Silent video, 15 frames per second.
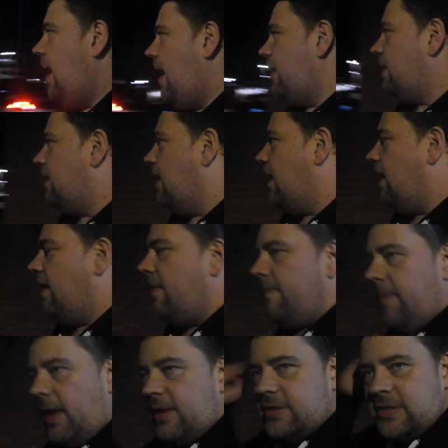and
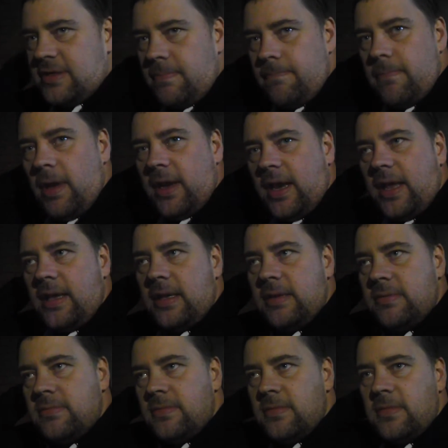make some money.
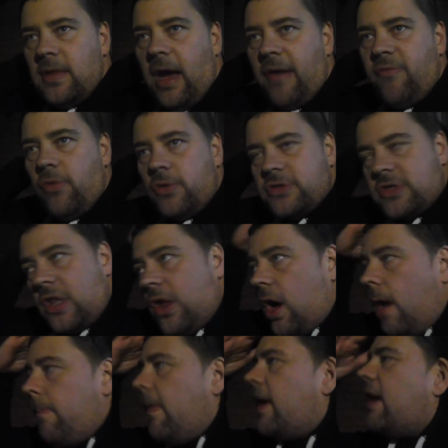I've lost a lot
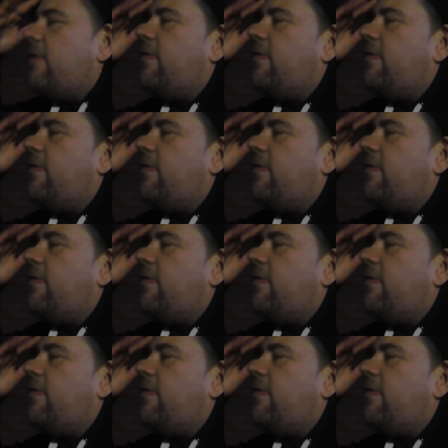of money